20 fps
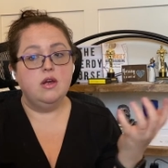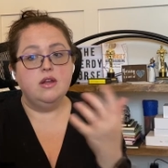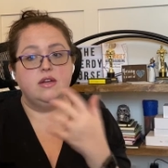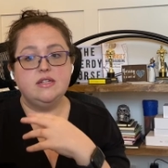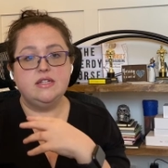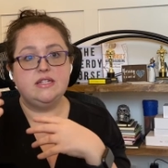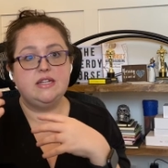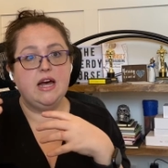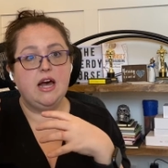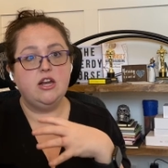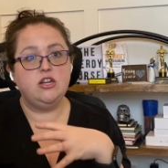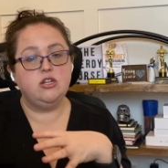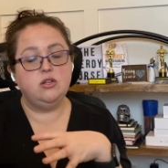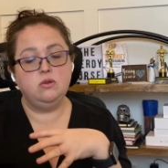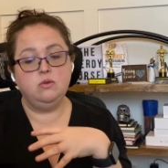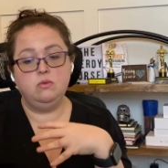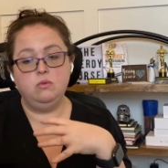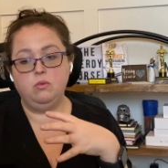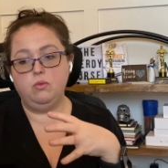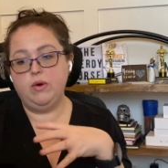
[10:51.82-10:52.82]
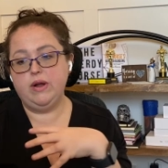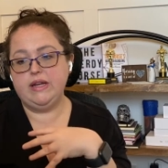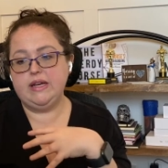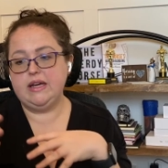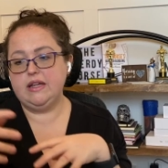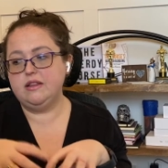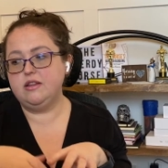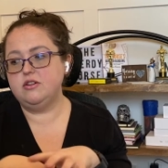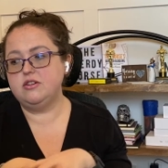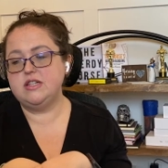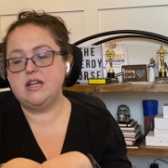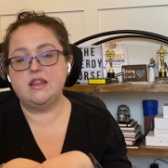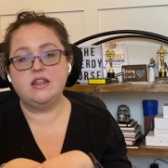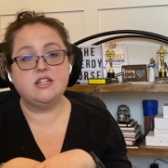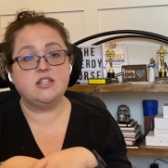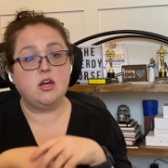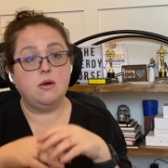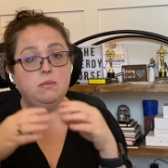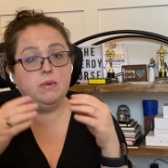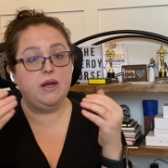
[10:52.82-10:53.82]
decide you want to get their
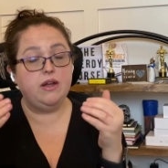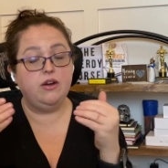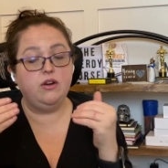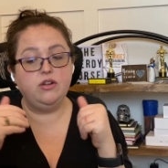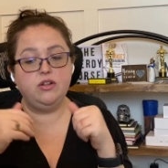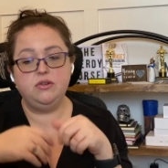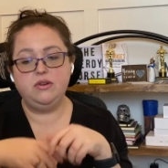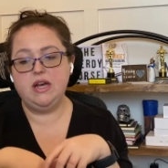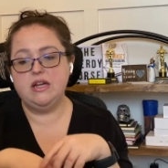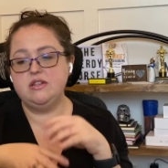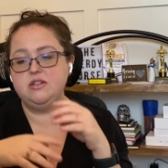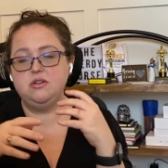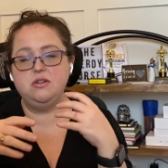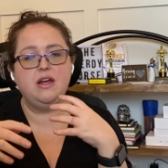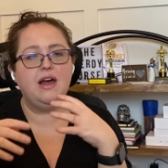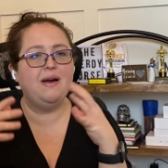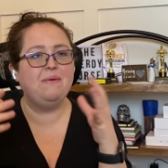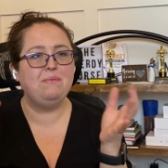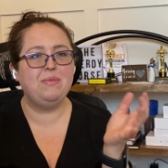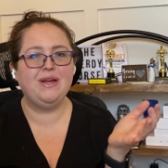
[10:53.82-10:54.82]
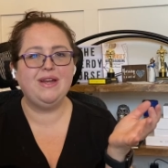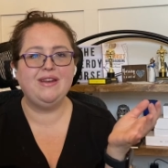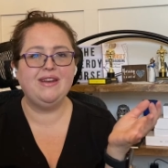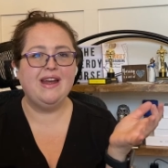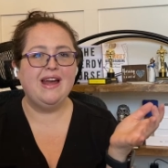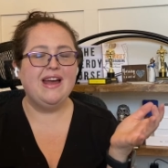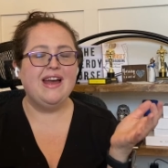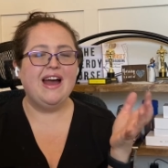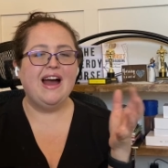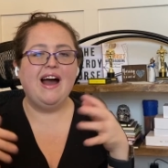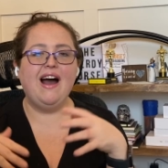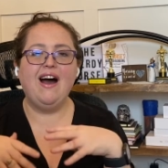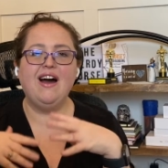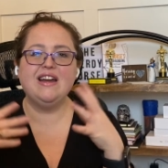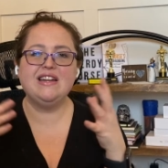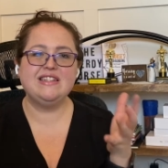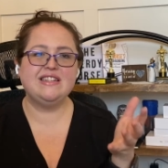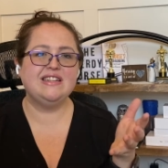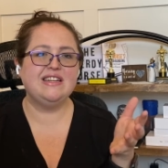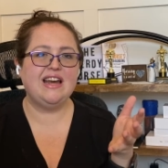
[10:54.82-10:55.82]
stethoscope later, you can do that, but
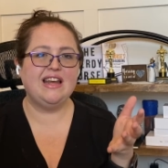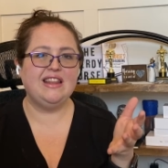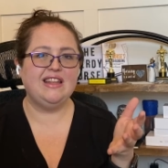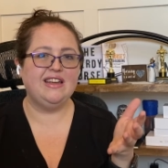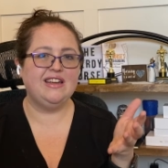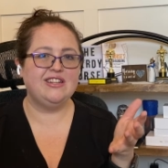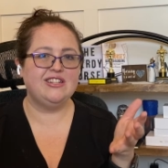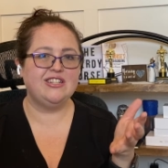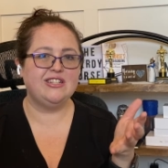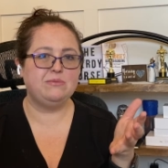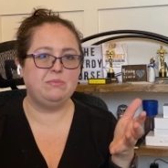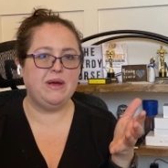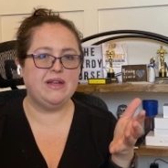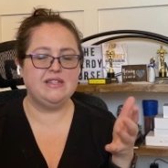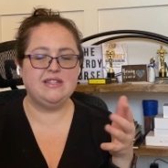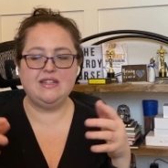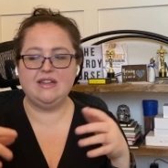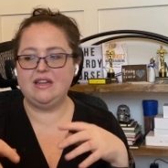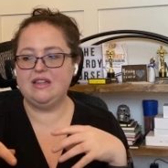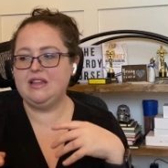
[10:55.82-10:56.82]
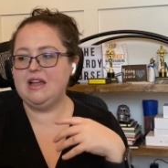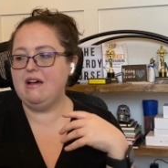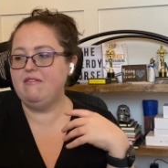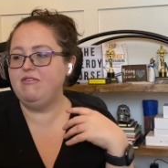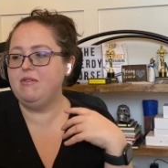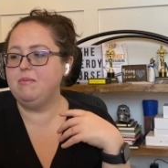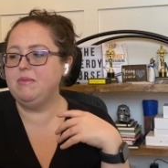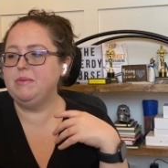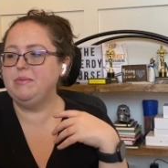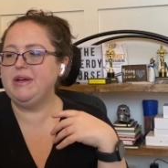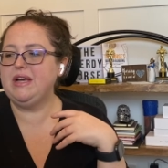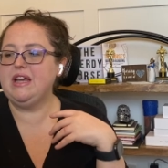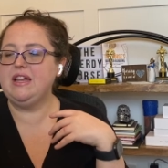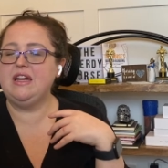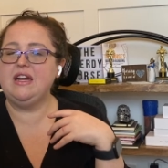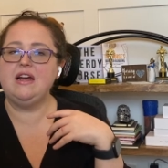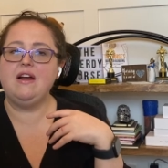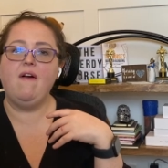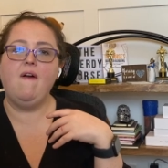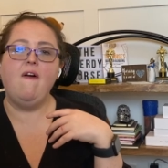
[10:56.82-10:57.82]
honestly, I think it's just best to get that from the
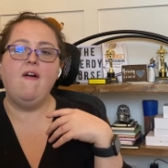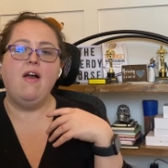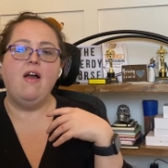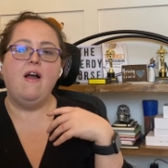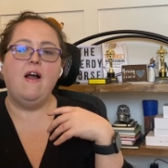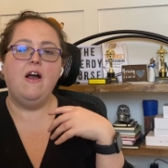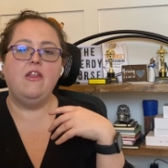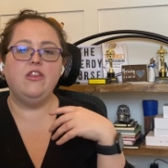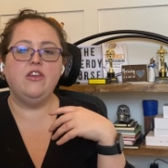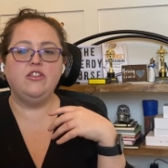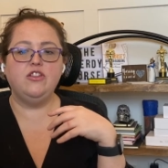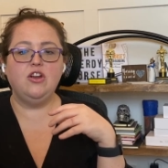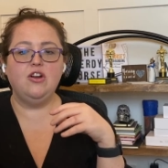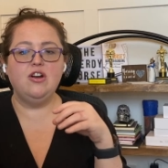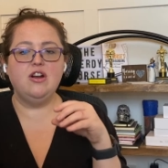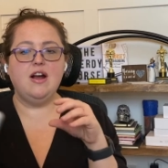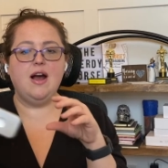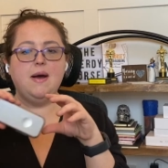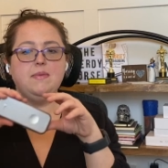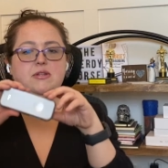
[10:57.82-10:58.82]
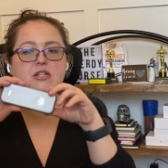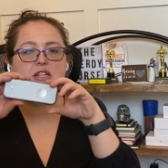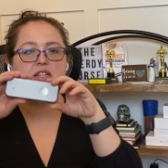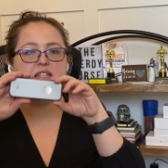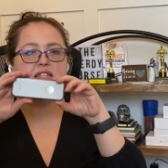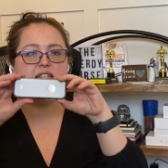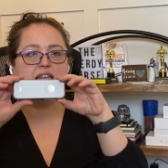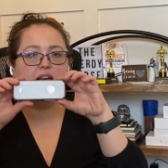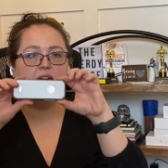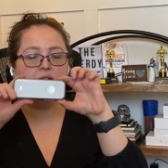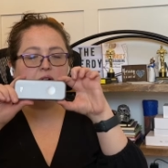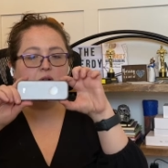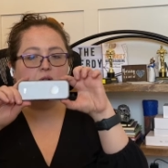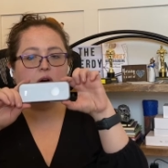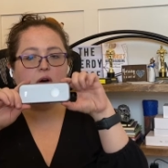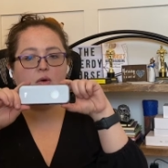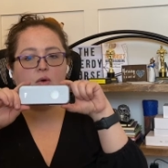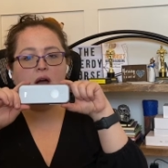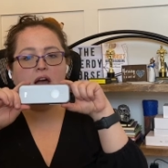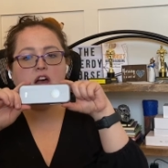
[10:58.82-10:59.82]
beginning. And the third option is the
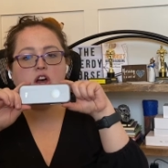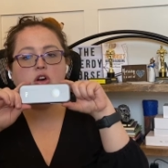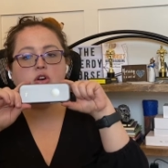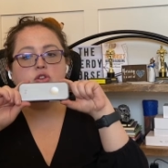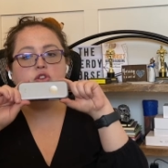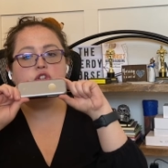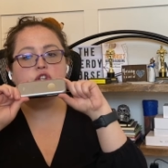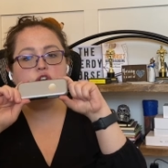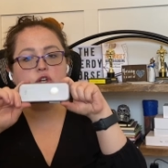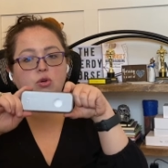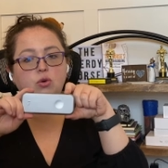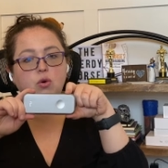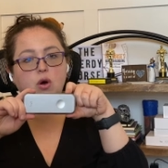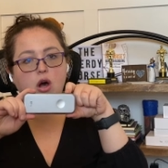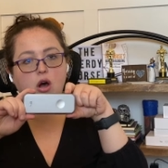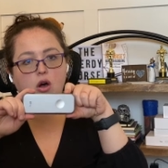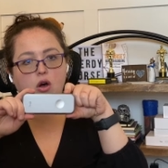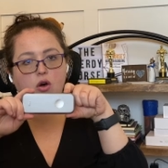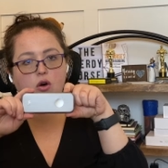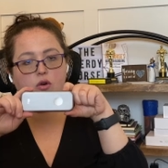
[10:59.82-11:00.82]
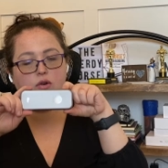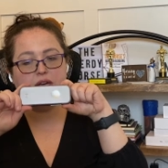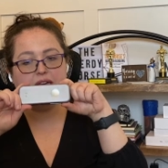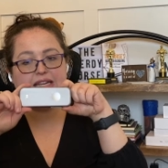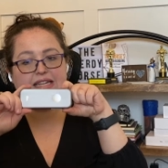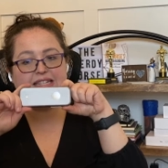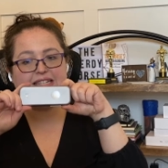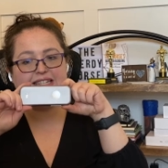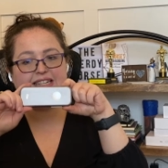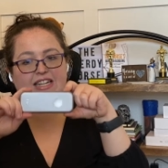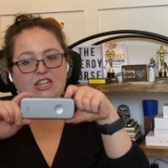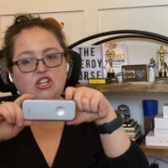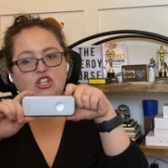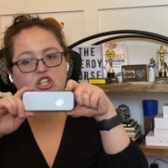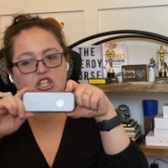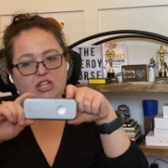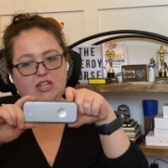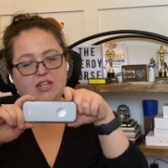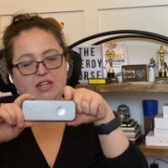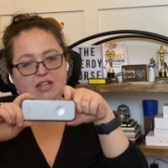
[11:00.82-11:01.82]
Eko Duo
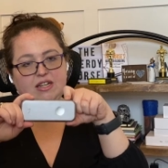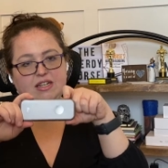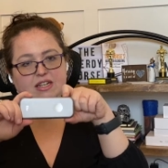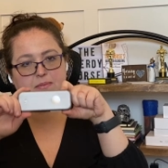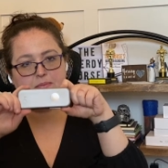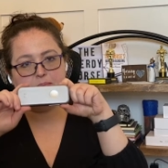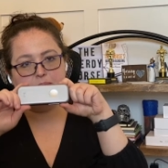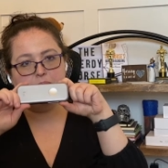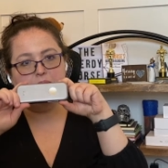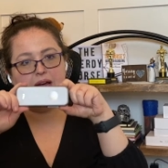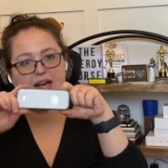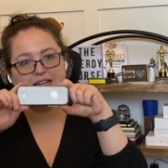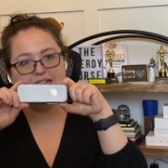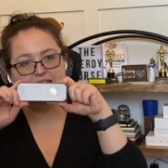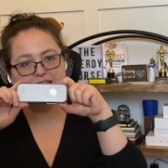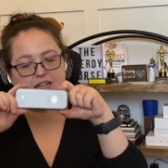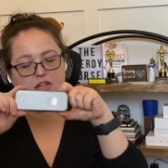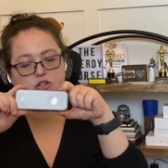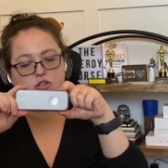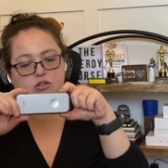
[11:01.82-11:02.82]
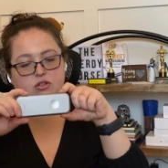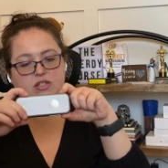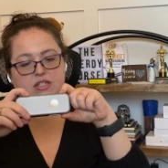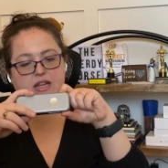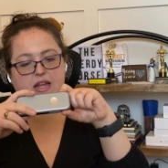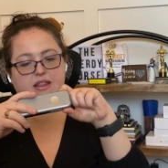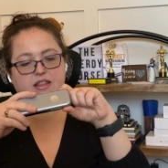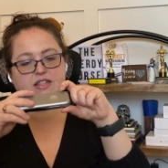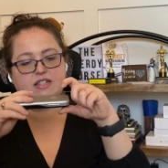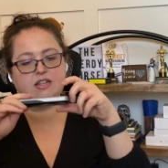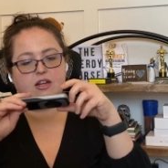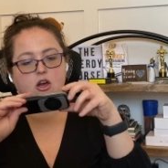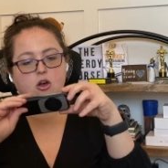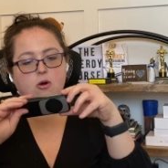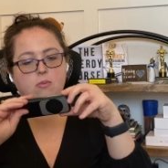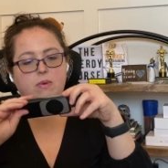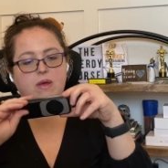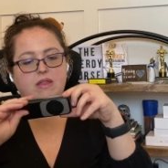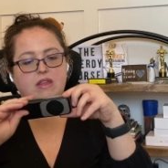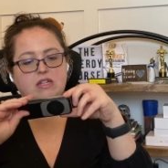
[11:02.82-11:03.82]
ECG plus digital
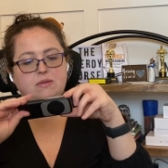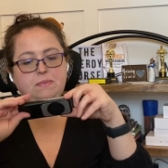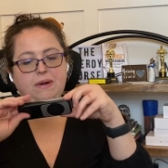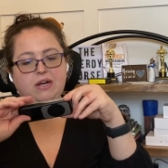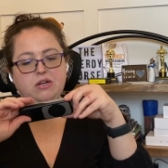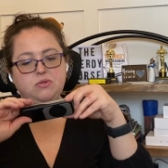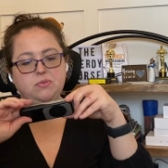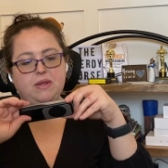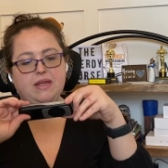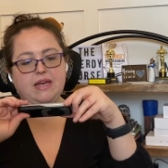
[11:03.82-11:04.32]
stethoscope, and this pairs with